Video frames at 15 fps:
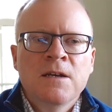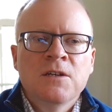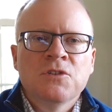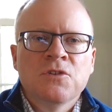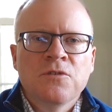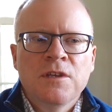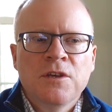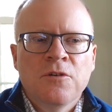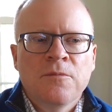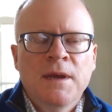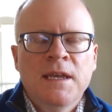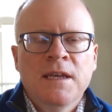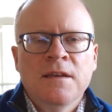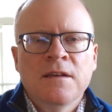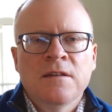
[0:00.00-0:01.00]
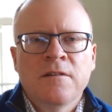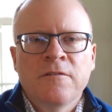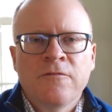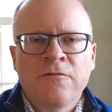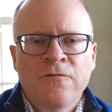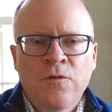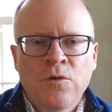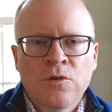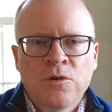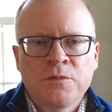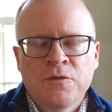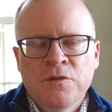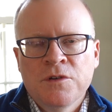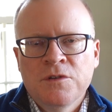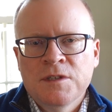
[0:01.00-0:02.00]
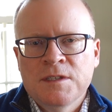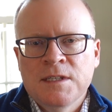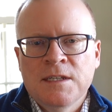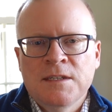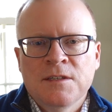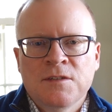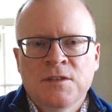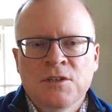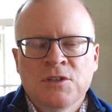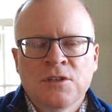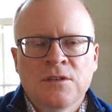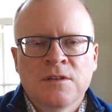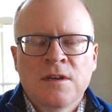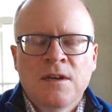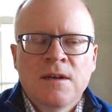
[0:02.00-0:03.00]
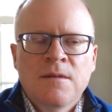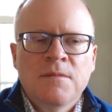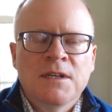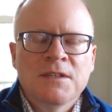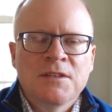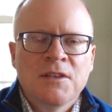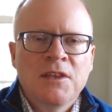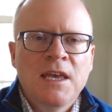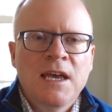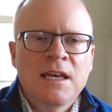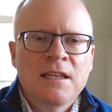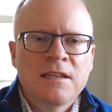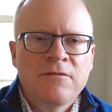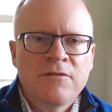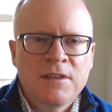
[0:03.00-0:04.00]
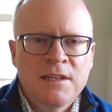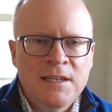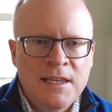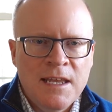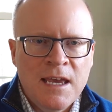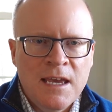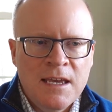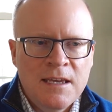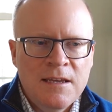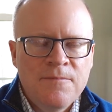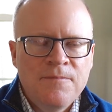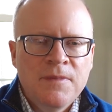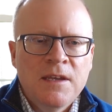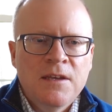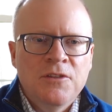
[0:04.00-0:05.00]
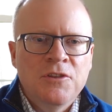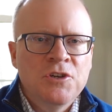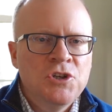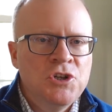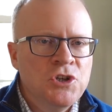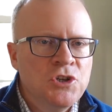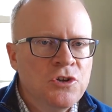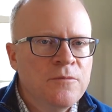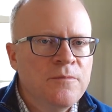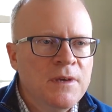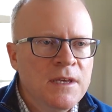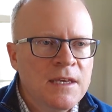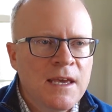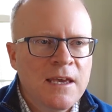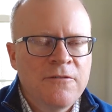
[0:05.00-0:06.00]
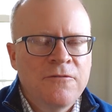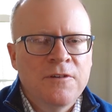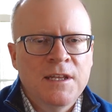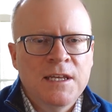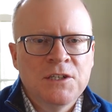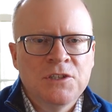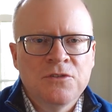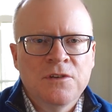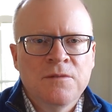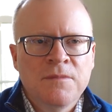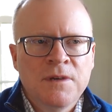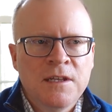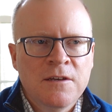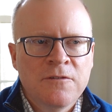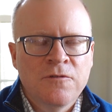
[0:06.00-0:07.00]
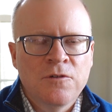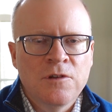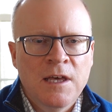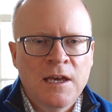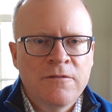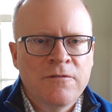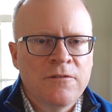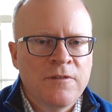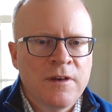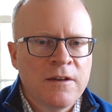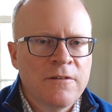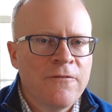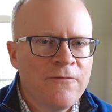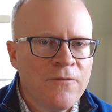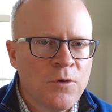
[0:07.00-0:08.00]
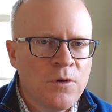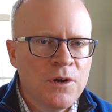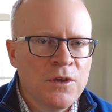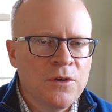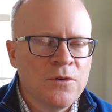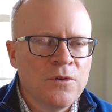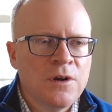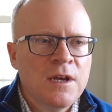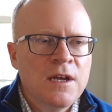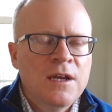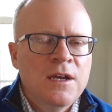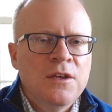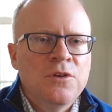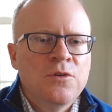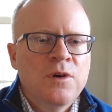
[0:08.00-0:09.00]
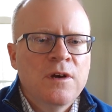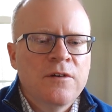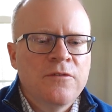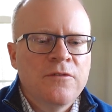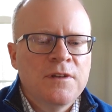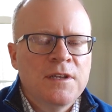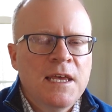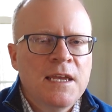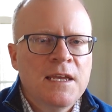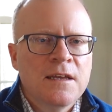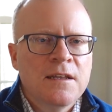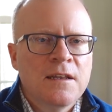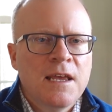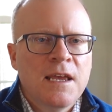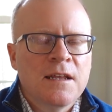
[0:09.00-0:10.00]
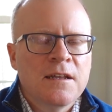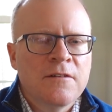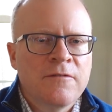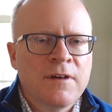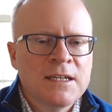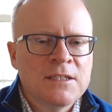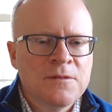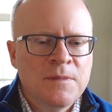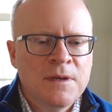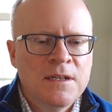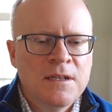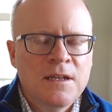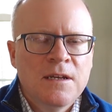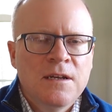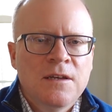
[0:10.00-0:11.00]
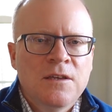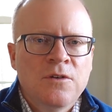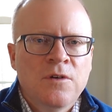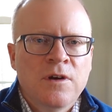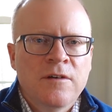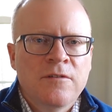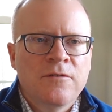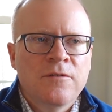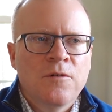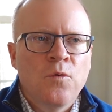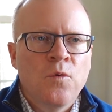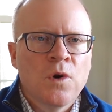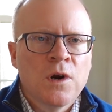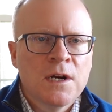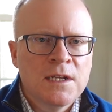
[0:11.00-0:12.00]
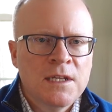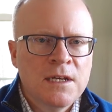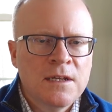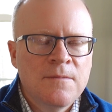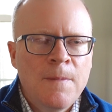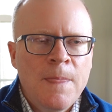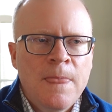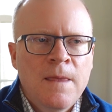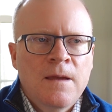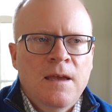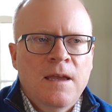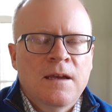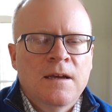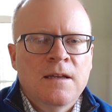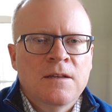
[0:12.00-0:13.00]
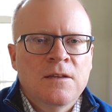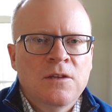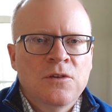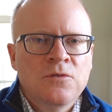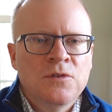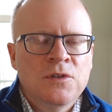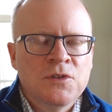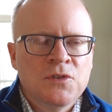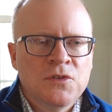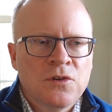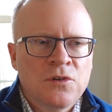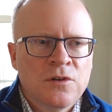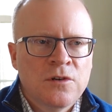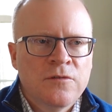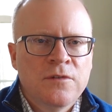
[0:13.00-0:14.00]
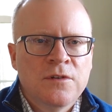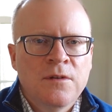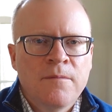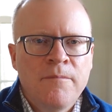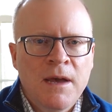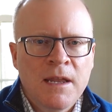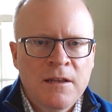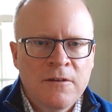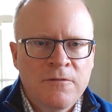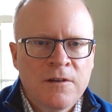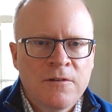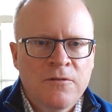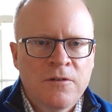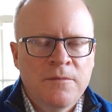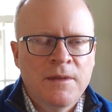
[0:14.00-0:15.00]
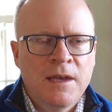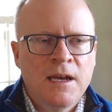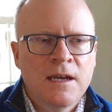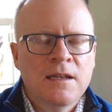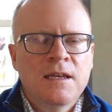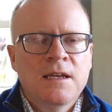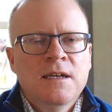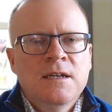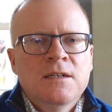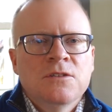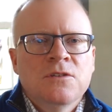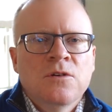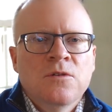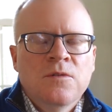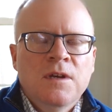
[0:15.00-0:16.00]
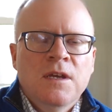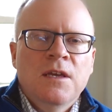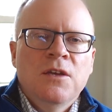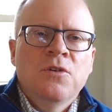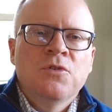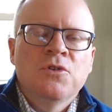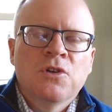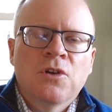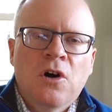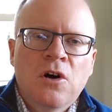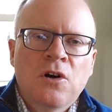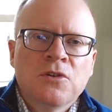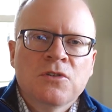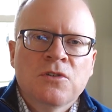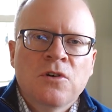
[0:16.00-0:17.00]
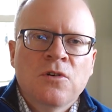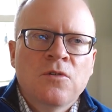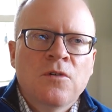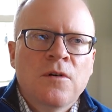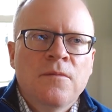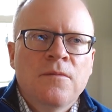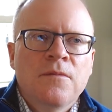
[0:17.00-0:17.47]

so that you're making an informed real estate decision. Because at the end of the day, this should be a financially meaningful life event for you. You have taken an investment, you have worked it, and you deserve to benefit from that. So you should also